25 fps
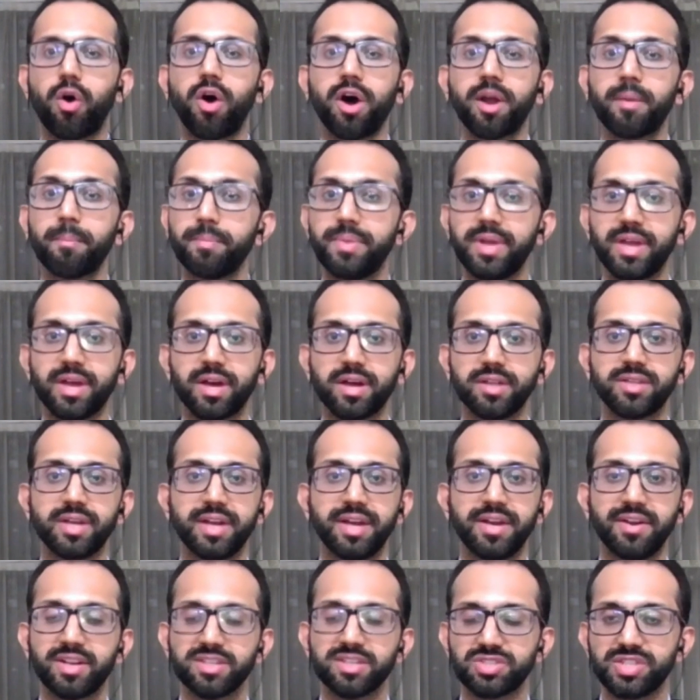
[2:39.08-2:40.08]
or be, uh, the
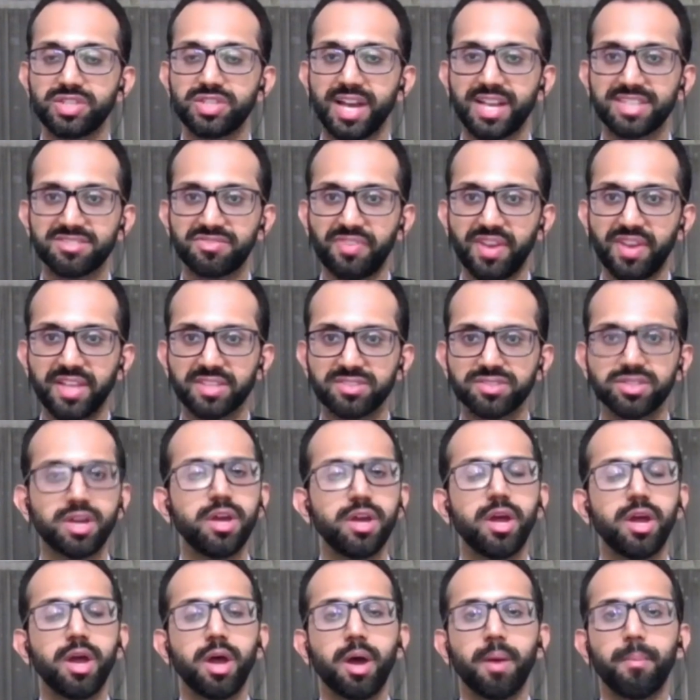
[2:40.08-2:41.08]
industry has faced
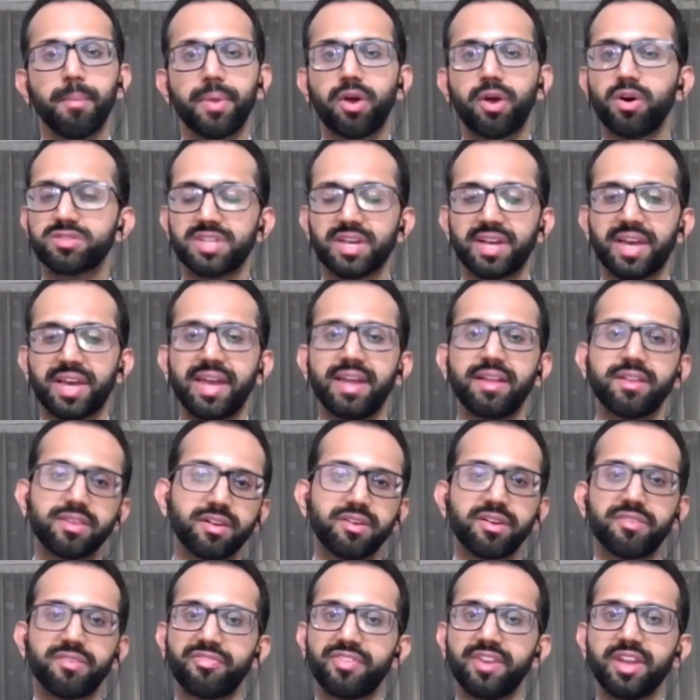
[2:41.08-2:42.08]
because, again,
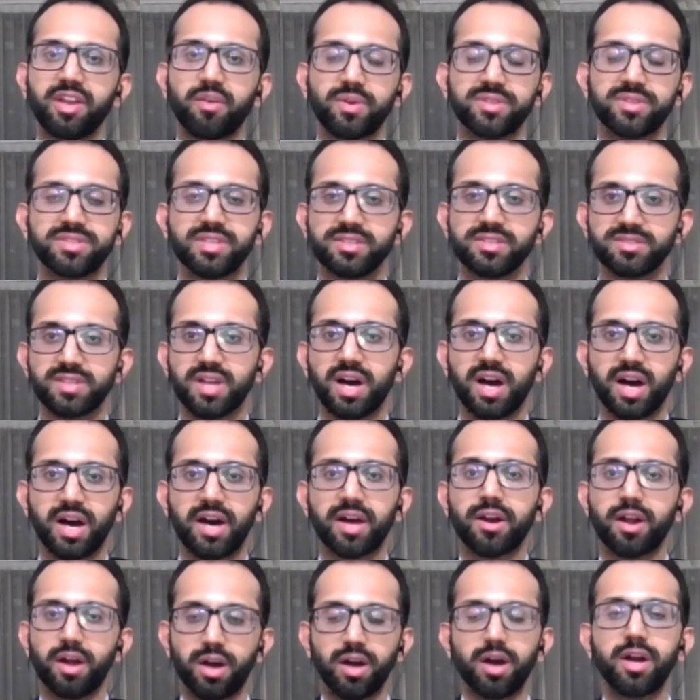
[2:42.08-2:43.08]
the frequencies
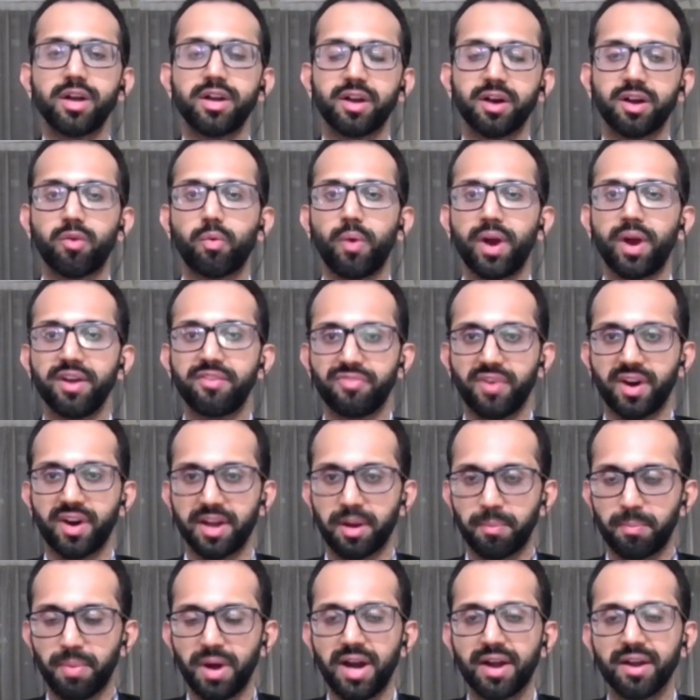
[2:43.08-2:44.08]
are, are quite
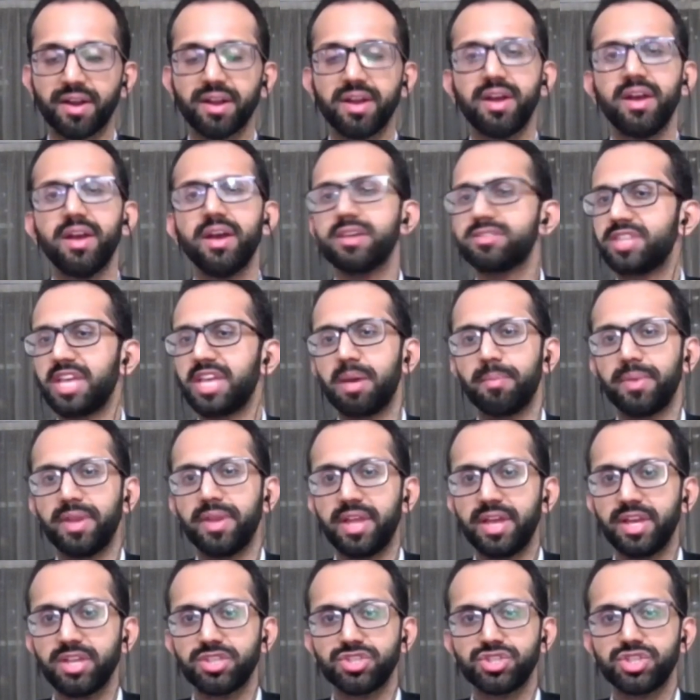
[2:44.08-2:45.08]
far apart. Same
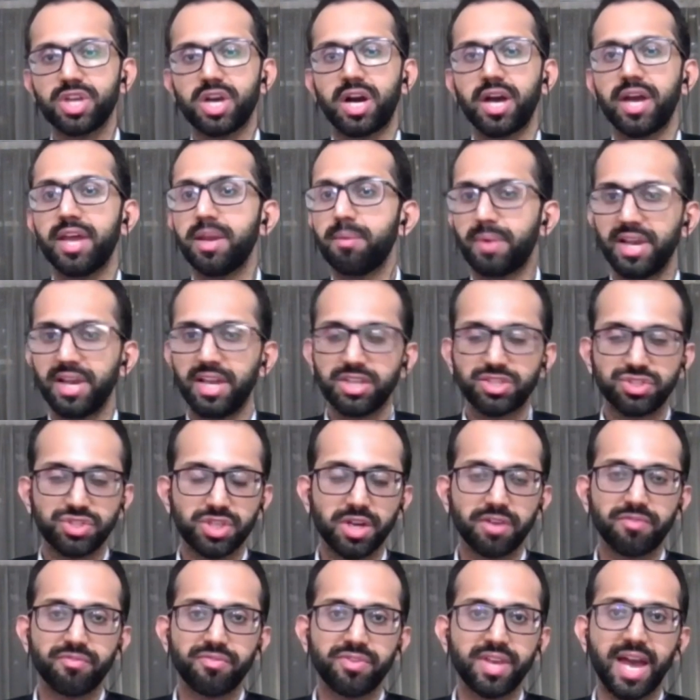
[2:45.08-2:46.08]
in Asia. In
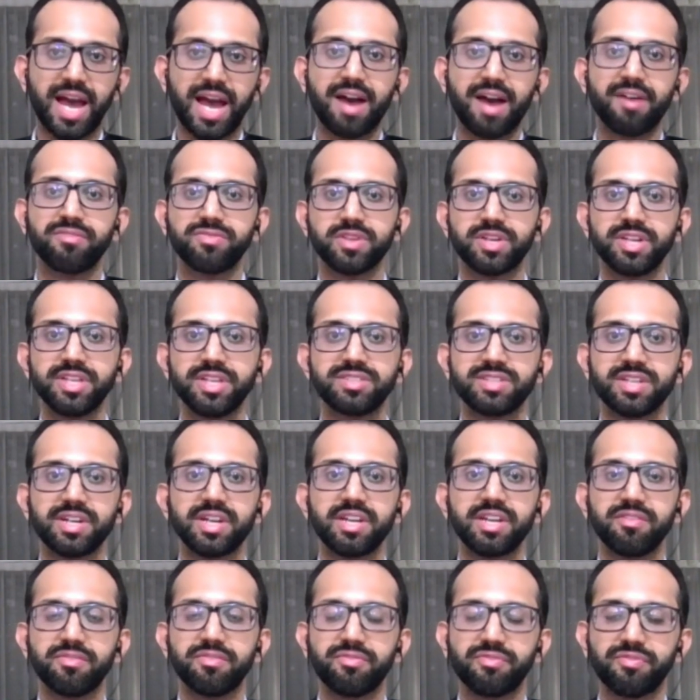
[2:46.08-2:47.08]
Malaysia, we have
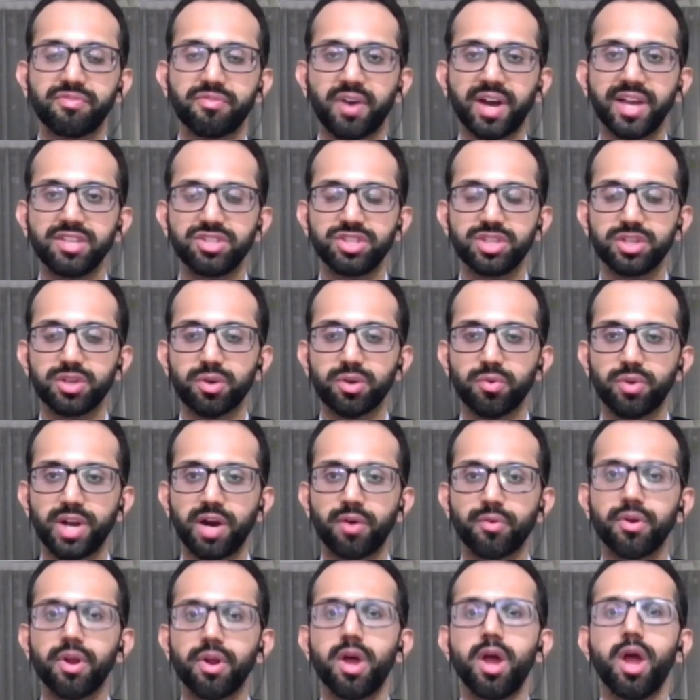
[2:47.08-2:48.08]
recently five G rolled
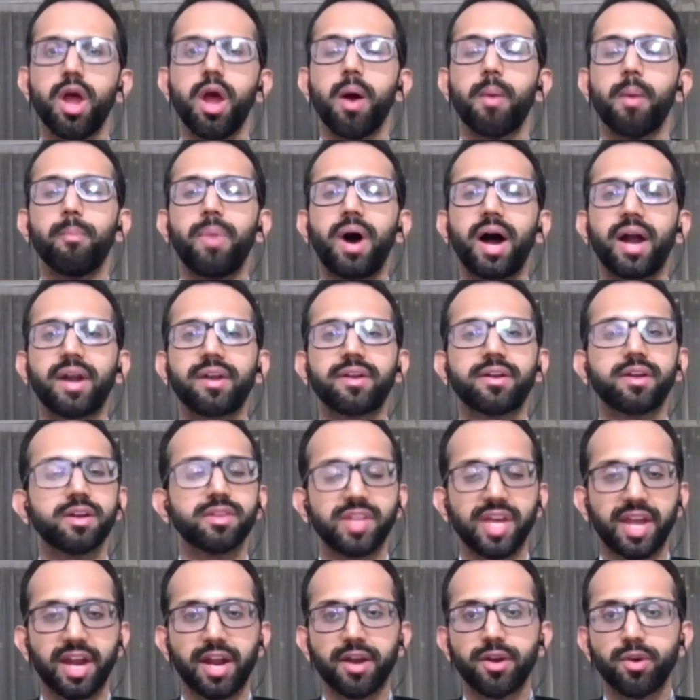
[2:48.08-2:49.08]
out, but
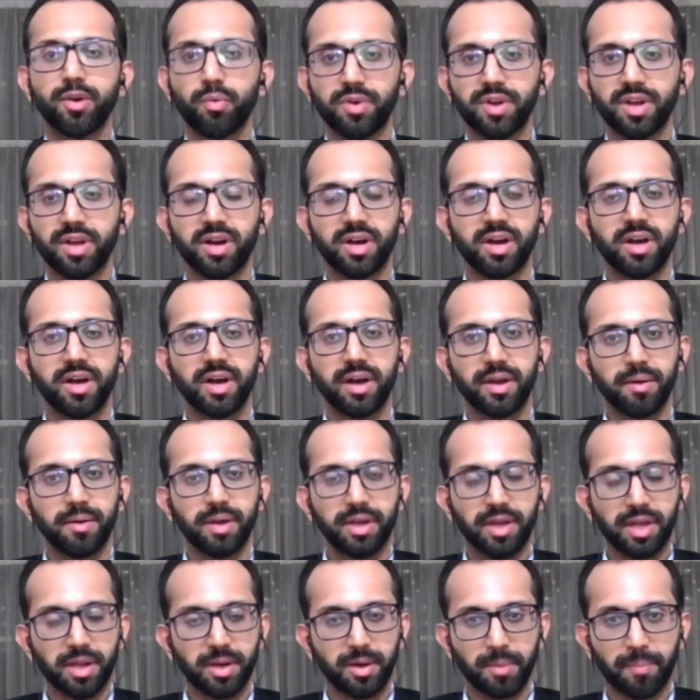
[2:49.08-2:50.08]
there are no
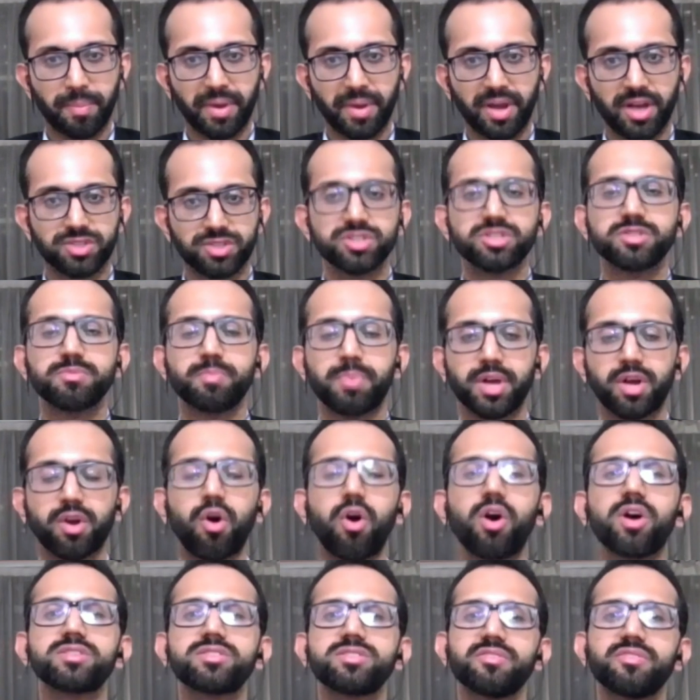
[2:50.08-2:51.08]
uh, replications
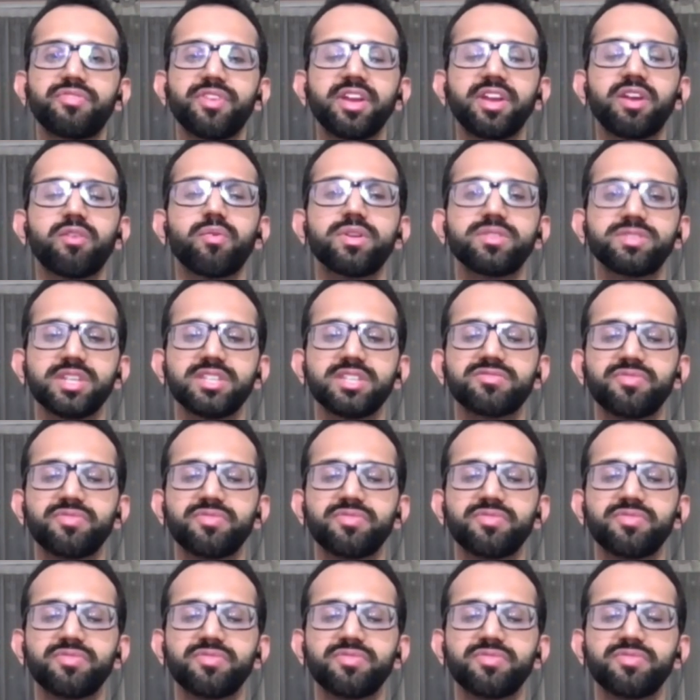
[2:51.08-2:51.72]
because the frequency